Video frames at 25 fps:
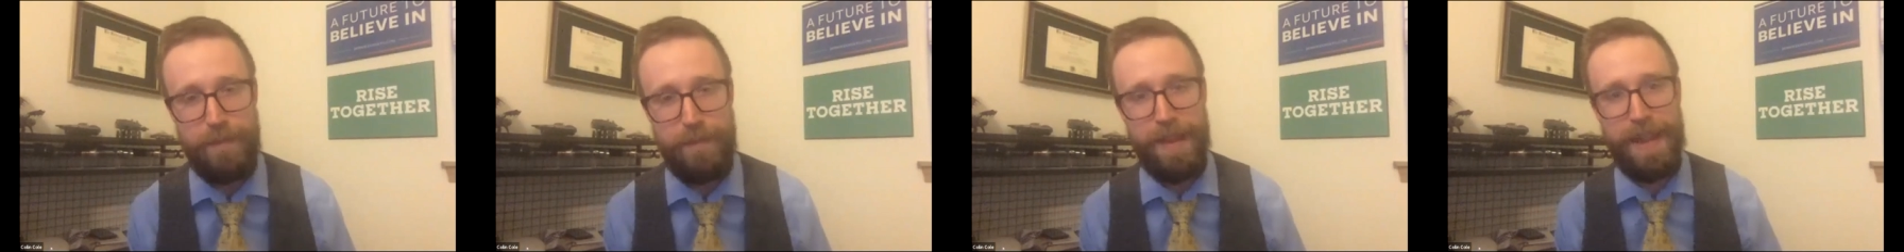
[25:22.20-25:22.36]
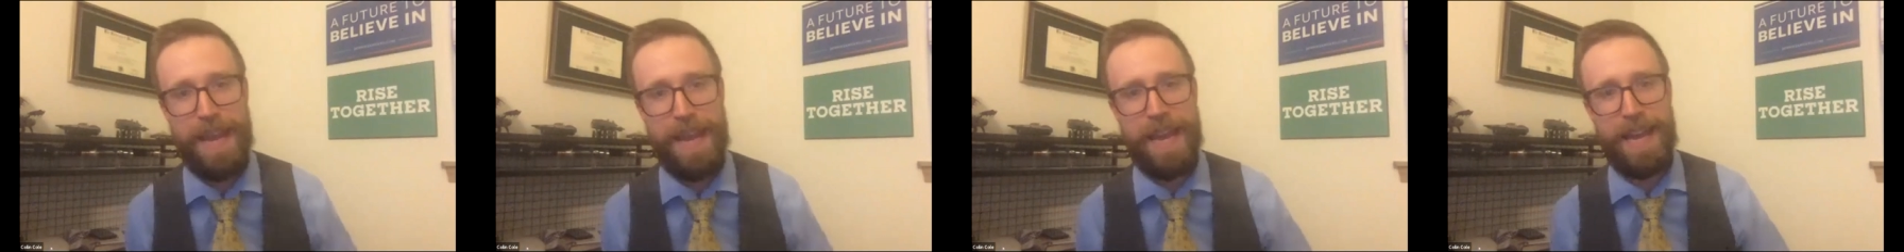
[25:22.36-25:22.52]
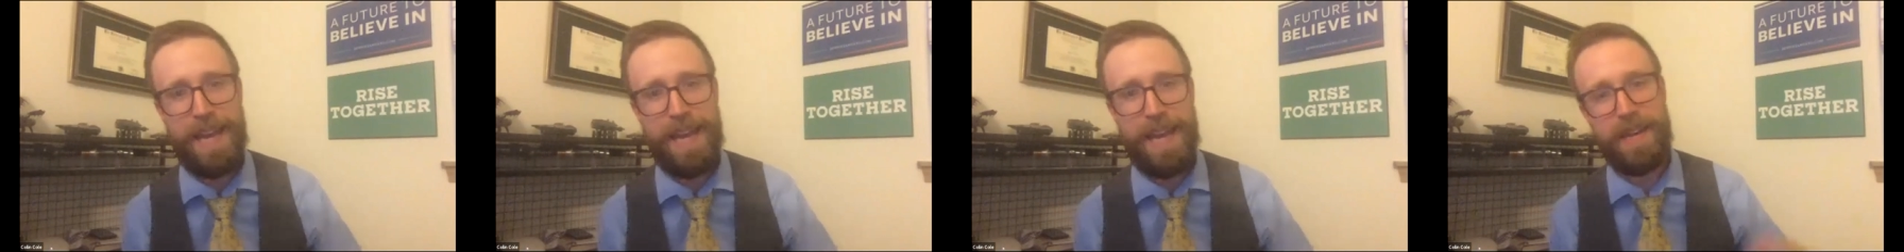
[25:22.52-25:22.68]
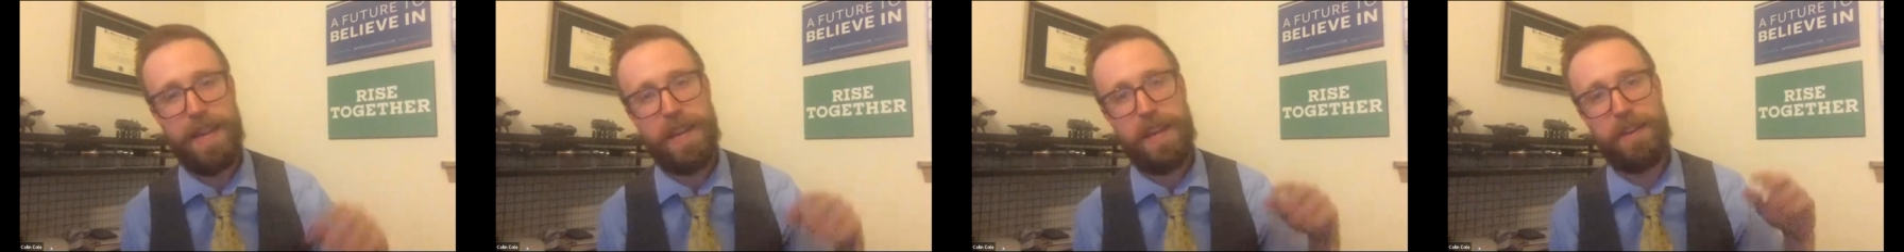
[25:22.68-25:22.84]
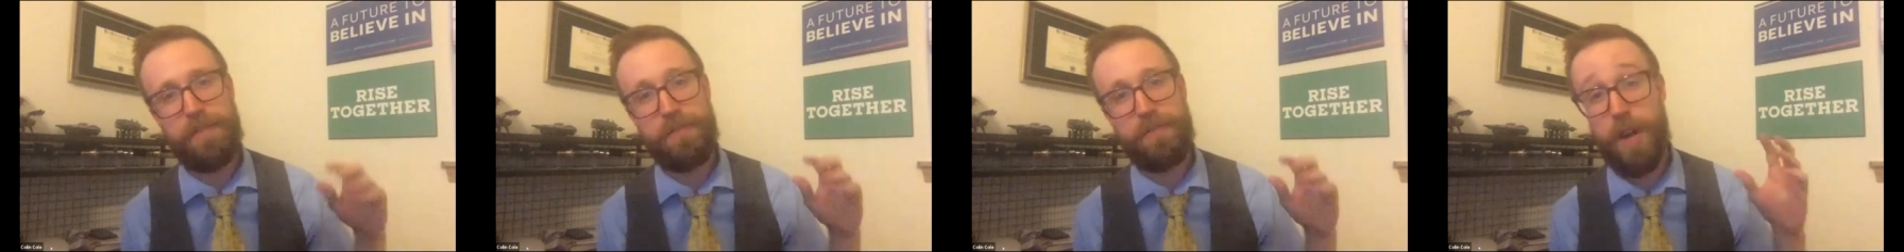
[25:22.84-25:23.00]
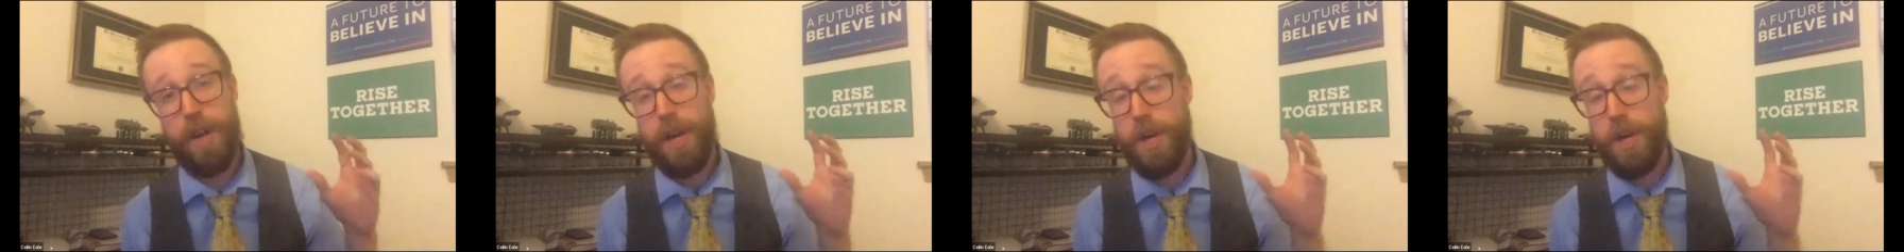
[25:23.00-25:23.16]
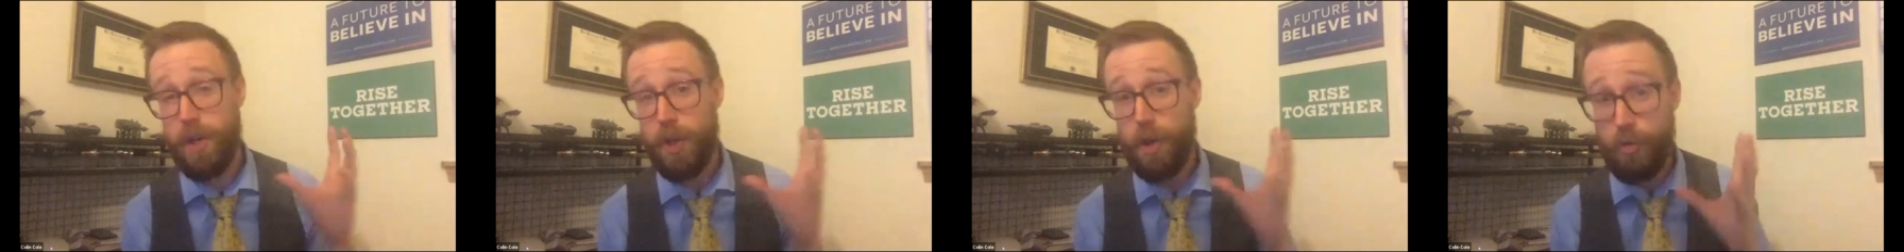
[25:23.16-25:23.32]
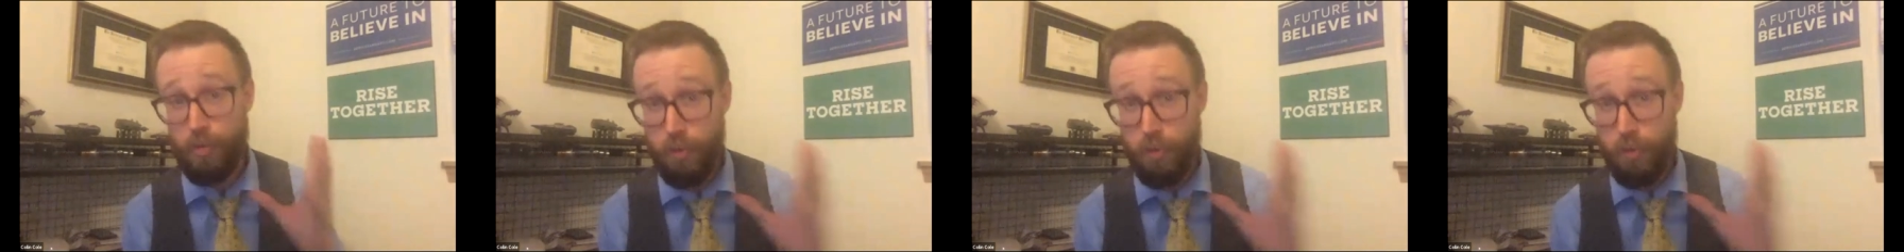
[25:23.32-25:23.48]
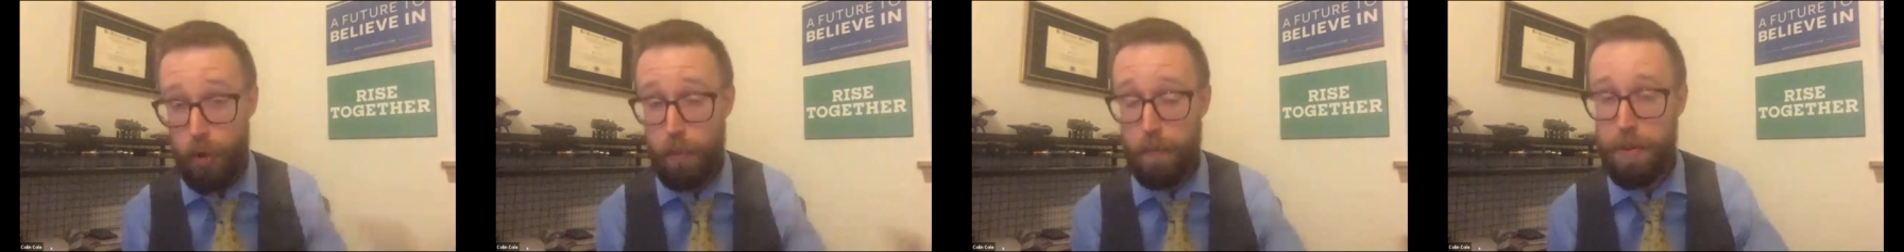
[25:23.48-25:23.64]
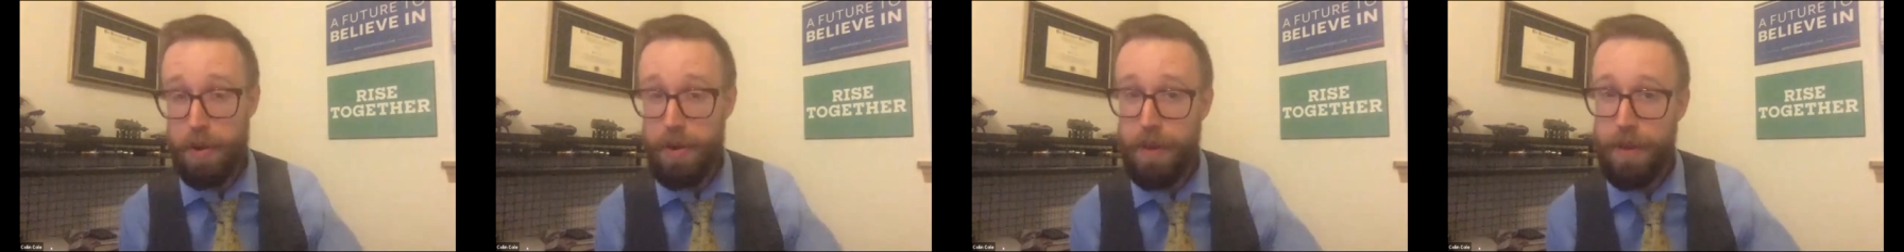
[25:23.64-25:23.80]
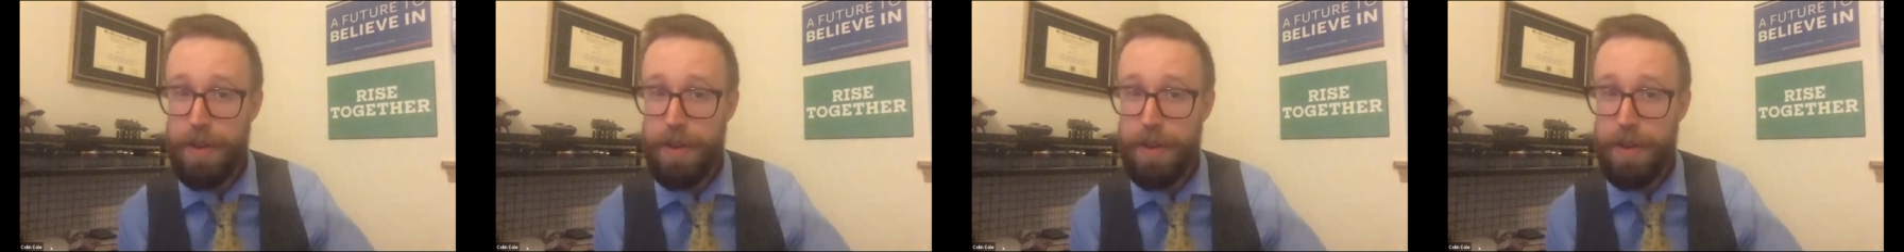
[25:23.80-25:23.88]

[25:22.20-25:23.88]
And if a group